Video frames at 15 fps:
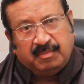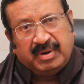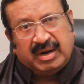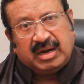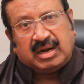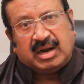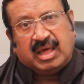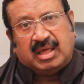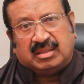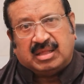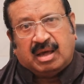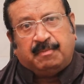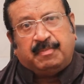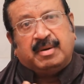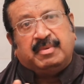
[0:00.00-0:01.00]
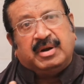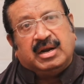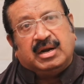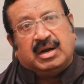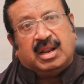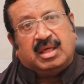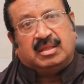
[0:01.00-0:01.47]
middle class, upper
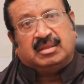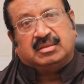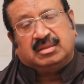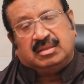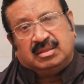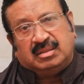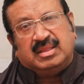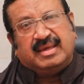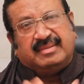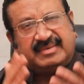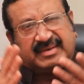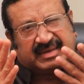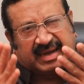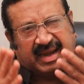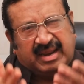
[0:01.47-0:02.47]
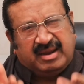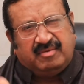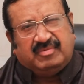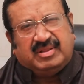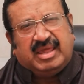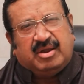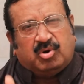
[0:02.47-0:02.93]
middle class, they
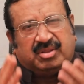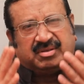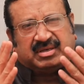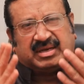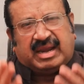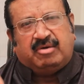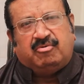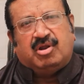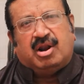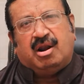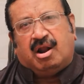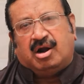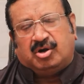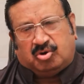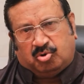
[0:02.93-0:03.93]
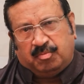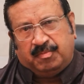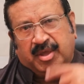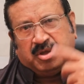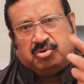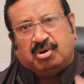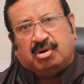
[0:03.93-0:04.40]
would have strived a lot to
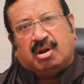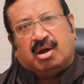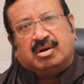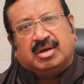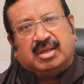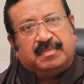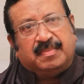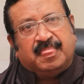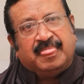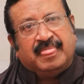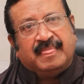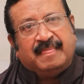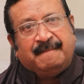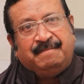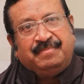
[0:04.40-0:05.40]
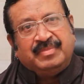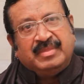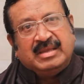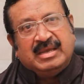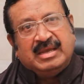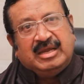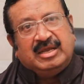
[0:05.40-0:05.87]
make you a doctor.
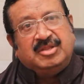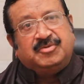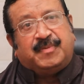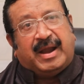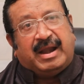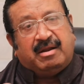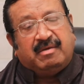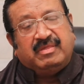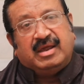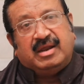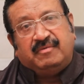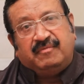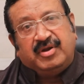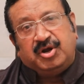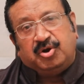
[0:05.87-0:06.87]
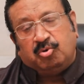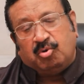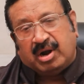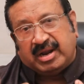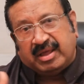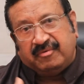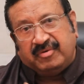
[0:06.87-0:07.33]
In spite of that, when you do
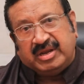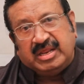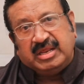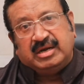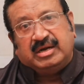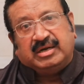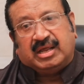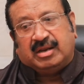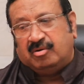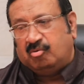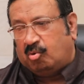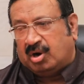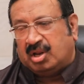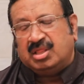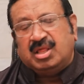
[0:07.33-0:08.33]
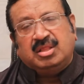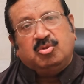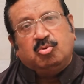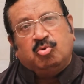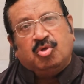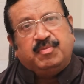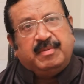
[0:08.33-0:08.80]
not have any return, what are
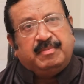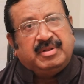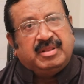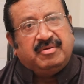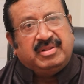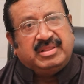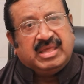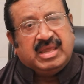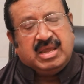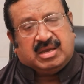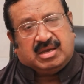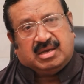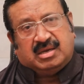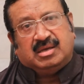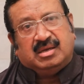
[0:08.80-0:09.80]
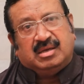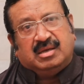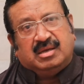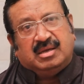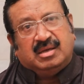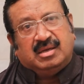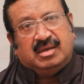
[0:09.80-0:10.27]
those people they will think?
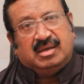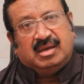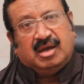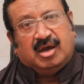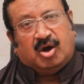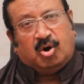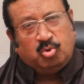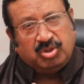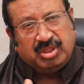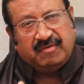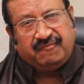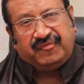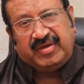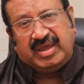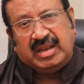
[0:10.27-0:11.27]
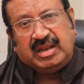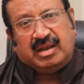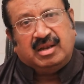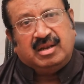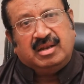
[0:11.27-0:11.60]
How do they feel?